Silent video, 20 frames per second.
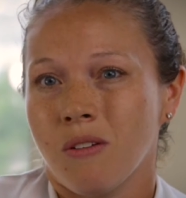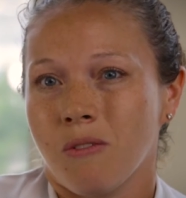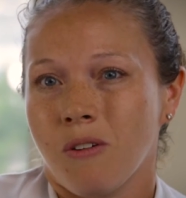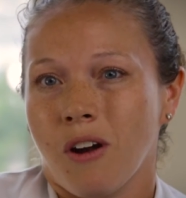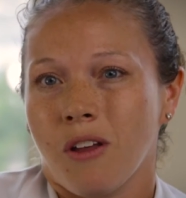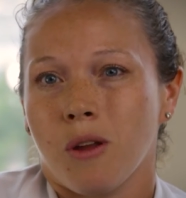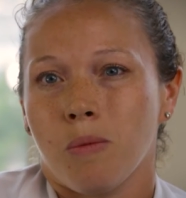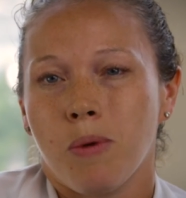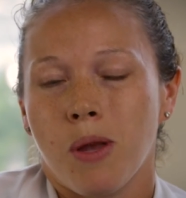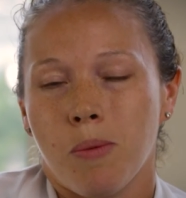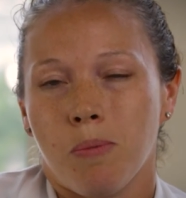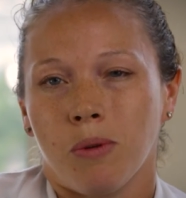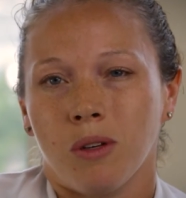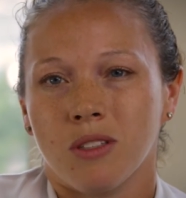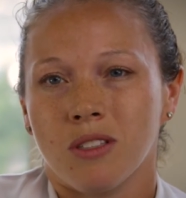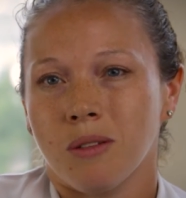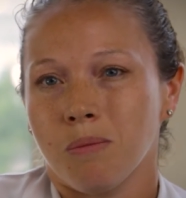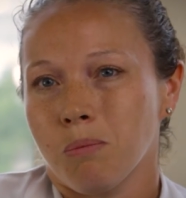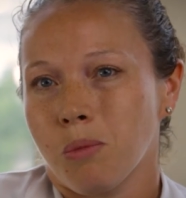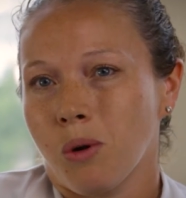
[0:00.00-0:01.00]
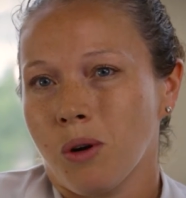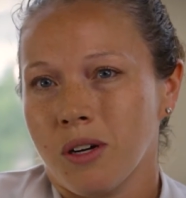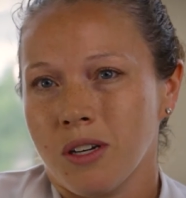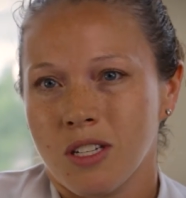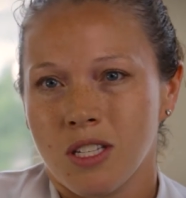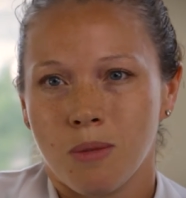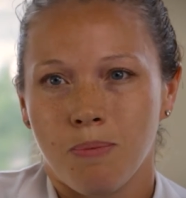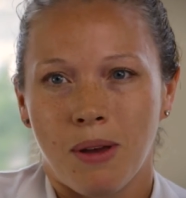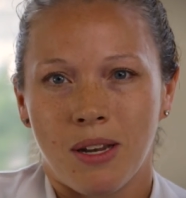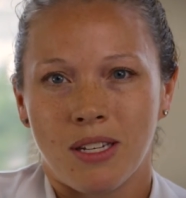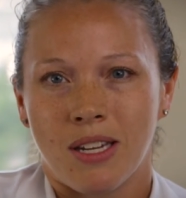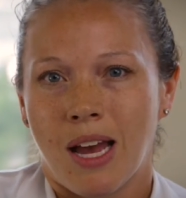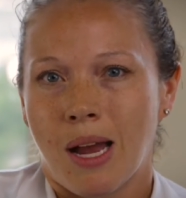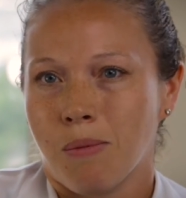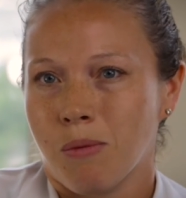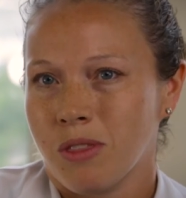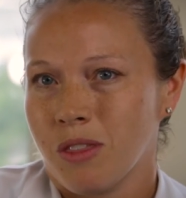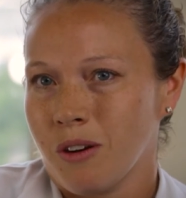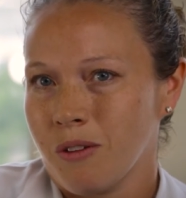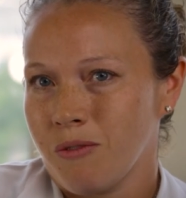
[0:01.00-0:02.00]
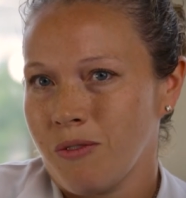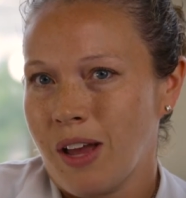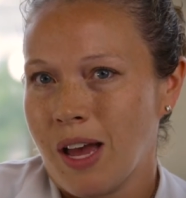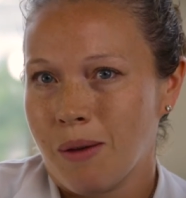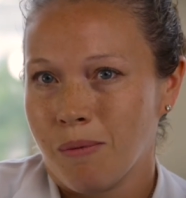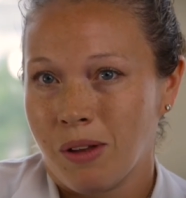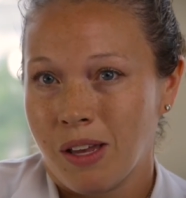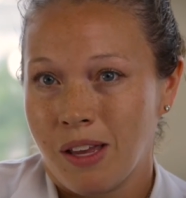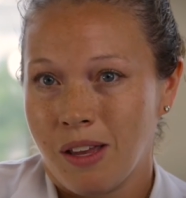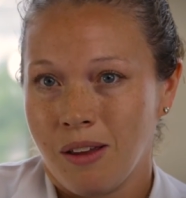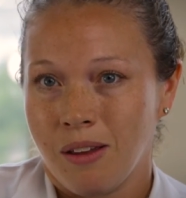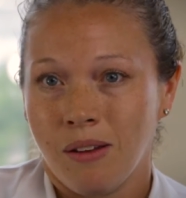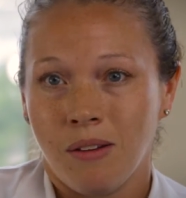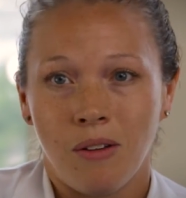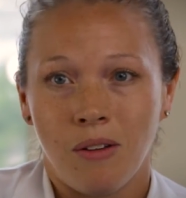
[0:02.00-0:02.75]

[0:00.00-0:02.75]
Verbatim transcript: For other people, it's important to spend time with their family.